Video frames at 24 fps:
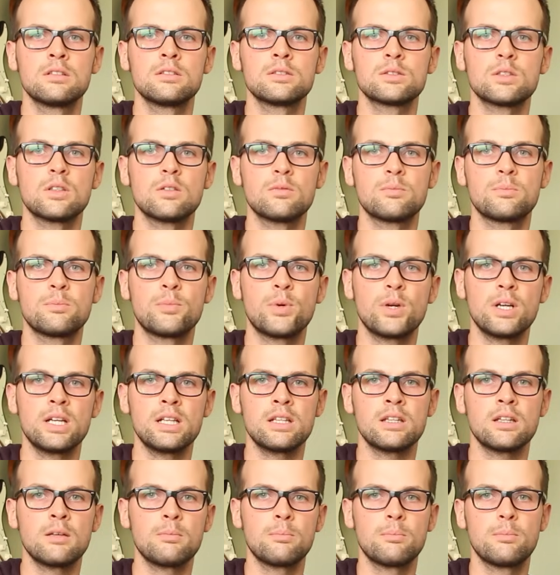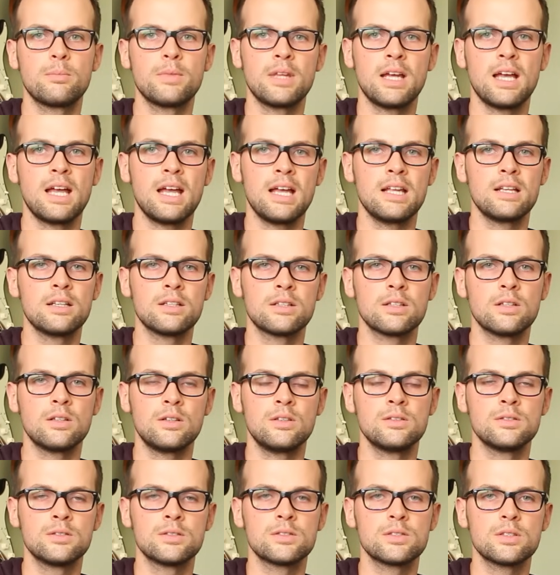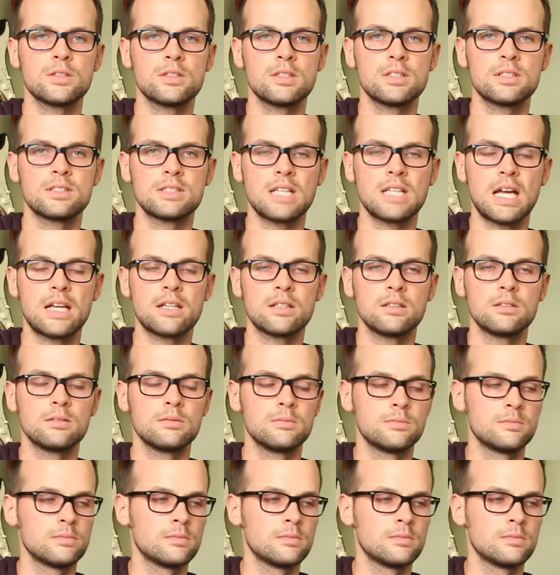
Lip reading: So putting the hand onto the saddle.